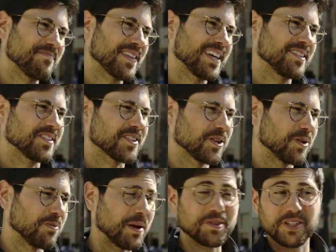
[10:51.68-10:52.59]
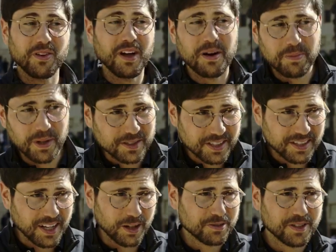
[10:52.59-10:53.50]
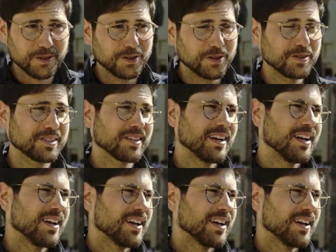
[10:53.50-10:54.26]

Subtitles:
and so maybe Solana built in L2s,